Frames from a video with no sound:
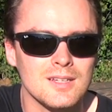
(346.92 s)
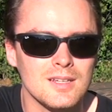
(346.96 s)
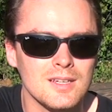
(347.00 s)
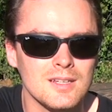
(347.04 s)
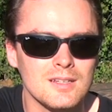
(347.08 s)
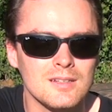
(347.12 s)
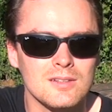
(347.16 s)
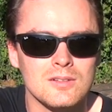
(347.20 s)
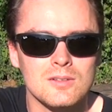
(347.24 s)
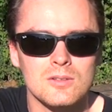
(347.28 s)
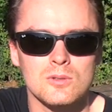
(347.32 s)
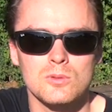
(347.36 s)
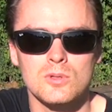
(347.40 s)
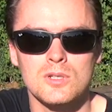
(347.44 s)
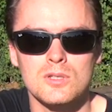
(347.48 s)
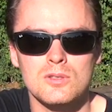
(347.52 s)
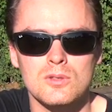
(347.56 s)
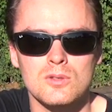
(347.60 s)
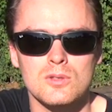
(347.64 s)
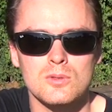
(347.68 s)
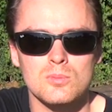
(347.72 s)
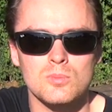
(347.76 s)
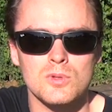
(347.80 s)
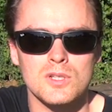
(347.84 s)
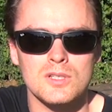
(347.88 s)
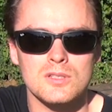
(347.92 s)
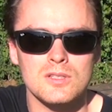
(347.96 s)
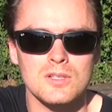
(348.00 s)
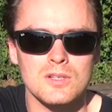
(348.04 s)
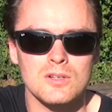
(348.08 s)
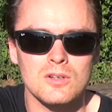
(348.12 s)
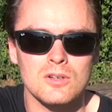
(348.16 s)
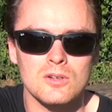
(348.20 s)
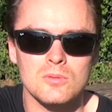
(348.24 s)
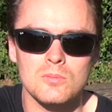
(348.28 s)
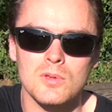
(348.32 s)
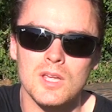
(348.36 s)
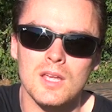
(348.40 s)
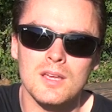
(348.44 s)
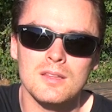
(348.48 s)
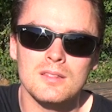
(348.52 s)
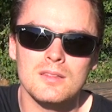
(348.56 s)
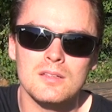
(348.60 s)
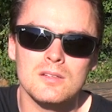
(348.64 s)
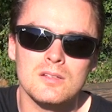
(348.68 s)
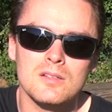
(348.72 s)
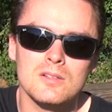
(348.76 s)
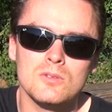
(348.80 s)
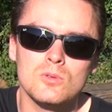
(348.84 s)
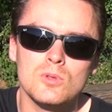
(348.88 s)
in a resource-based economy and
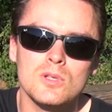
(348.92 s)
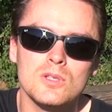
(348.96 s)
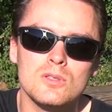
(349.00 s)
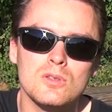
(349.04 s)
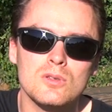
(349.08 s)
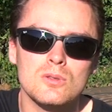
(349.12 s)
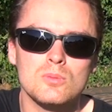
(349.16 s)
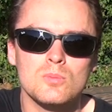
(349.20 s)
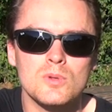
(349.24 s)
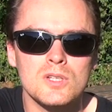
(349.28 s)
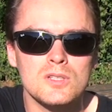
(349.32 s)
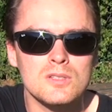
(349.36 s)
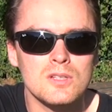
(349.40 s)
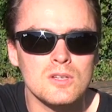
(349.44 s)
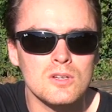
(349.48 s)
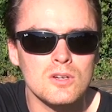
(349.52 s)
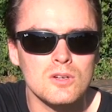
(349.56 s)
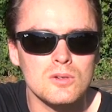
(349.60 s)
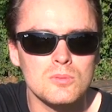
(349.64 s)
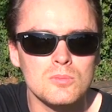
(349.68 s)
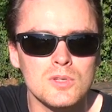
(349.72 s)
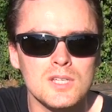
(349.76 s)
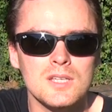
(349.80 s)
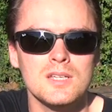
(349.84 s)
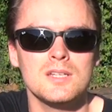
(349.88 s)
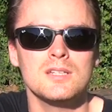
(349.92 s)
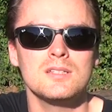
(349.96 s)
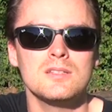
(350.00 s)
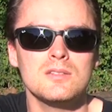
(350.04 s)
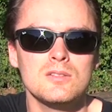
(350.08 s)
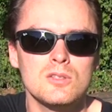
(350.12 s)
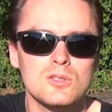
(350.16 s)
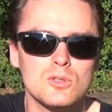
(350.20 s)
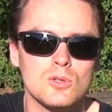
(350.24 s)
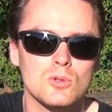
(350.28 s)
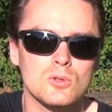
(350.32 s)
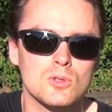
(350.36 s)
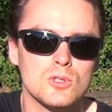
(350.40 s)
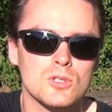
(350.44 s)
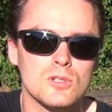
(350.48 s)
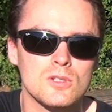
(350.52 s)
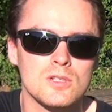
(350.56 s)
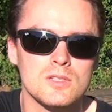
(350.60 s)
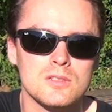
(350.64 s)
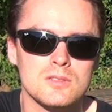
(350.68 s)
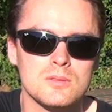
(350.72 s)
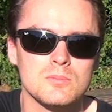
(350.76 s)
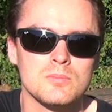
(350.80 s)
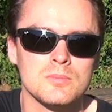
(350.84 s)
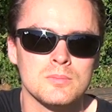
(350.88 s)
that a resource-based economy isn't
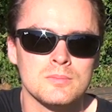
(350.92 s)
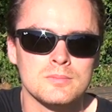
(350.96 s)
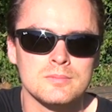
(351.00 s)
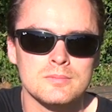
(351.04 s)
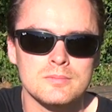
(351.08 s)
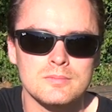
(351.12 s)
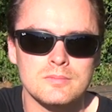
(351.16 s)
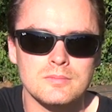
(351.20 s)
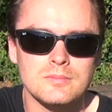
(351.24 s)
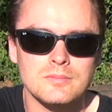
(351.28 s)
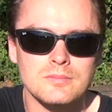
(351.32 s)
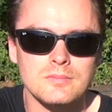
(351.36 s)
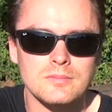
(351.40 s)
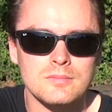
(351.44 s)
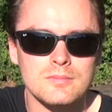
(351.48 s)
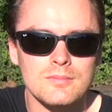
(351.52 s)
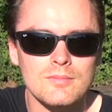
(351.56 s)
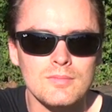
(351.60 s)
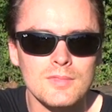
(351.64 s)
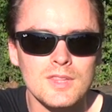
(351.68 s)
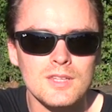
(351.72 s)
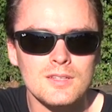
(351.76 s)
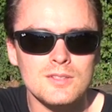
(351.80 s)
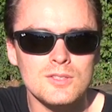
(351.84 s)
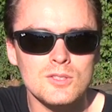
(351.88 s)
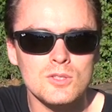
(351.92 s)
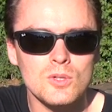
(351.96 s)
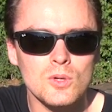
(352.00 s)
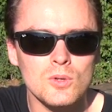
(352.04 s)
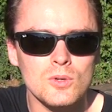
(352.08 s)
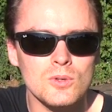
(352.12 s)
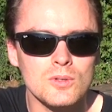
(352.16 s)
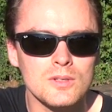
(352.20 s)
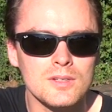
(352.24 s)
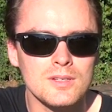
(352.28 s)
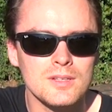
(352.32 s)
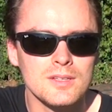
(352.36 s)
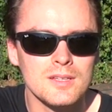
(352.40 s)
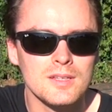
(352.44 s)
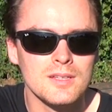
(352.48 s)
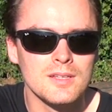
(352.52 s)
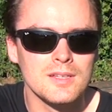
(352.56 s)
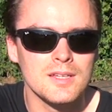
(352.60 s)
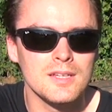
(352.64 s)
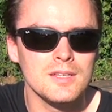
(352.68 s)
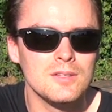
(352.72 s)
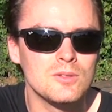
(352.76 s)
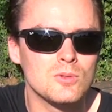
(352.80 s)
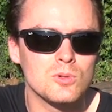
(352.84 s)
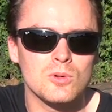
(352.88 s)
socialism. So
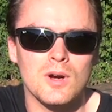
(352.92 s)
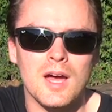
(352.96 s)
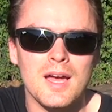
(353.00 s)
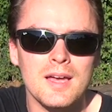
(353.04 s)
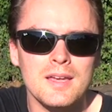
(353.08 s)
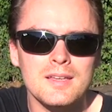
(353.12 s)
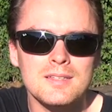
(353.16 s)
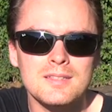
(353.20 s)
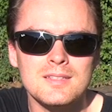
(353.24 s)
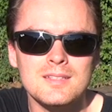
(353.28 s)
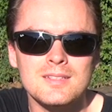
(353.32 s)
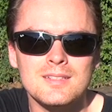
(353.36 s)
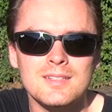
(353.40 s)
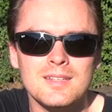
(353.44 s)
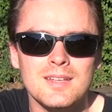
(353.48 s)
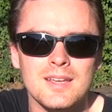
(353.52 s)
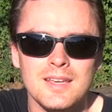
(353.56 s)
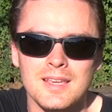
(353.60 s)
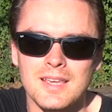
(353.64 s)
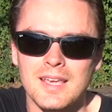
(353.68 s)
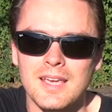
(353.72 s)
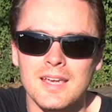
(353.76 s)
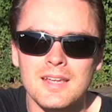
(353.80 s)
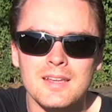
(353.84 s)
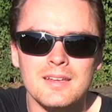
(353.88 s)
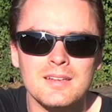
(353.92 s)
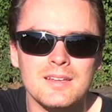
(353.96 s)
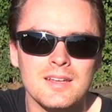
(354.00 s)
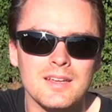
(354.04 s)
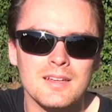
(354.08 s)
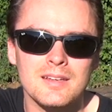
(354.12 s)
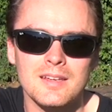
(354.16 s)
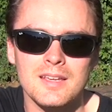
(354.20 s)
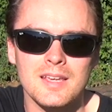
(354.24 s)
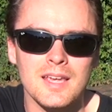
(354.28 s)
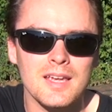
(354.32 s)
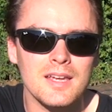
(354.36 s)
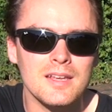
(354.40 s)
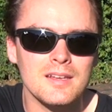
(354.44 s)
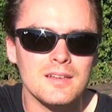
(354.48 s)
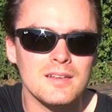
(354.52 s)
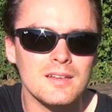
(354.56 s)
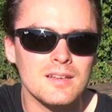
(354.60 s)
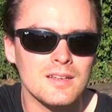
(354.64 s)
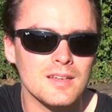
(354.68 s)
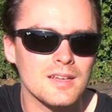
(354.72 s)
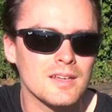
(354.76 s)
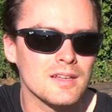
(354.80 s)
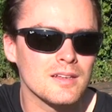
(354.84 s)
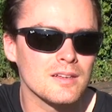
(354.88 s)
he tries it again and
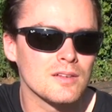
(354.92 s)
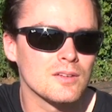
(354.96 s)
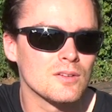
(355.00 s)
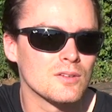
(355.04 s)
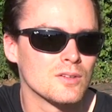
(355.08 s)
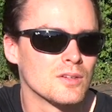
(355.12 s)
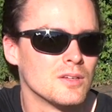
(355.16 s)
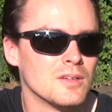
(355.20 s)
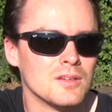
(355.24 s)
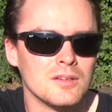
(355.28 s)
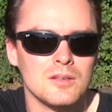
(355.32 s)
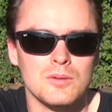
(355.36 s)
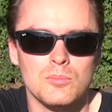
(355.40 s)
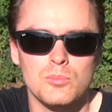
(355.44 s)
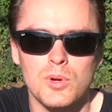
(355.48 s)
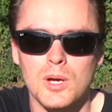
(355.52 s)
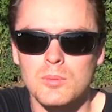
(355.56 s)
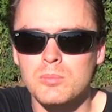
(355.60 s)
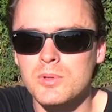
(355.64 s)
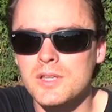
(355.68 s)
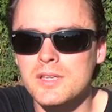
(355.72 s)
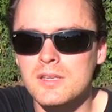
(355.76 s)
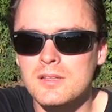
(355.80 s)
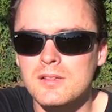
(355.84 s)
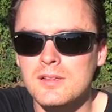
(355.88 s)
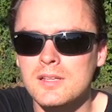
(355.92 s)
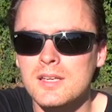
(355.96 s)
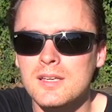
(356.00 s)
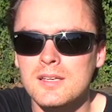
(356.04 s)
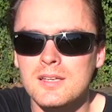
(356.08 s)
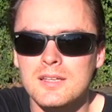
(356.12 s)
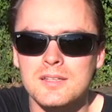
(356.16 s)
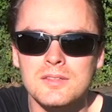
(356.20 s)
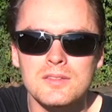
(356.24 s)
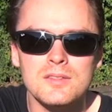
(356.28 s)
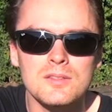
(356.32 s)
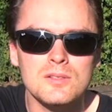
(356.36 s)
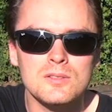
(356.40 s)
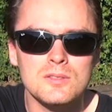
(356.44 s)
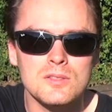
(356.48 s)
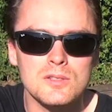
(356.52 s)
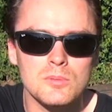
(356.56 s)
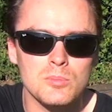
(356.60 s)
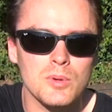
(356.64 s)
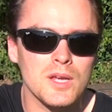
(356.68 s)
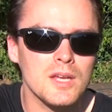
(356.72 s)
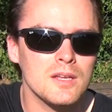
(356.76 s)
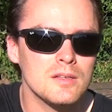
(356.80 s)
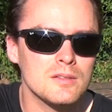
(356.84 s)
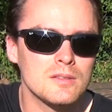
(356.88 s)
again, and publicly in this
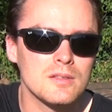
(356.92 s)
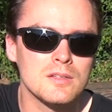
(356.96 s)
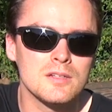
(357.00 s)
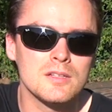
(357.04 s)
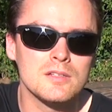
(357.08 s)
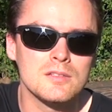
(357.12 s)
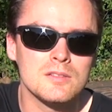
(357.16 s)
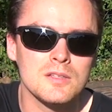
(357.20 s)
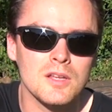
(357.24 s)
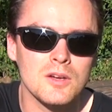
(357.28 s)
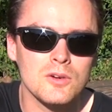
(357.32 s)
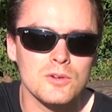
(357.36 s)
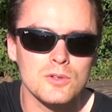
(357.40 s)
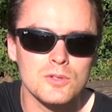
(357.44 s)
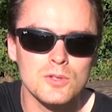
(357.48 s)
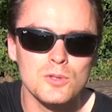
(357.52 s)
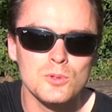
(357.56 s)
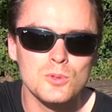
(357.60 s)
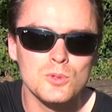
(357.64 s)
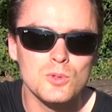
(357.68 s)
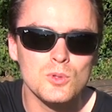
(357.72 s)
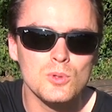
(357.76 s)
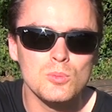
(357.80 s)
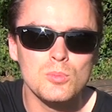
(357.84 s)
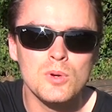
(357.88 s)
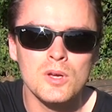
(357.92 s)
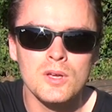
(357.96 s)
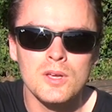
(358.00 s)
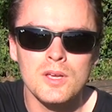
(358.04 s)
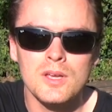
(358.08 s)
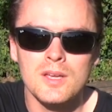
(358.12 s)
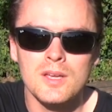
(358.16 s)
debate that is now on YouTube,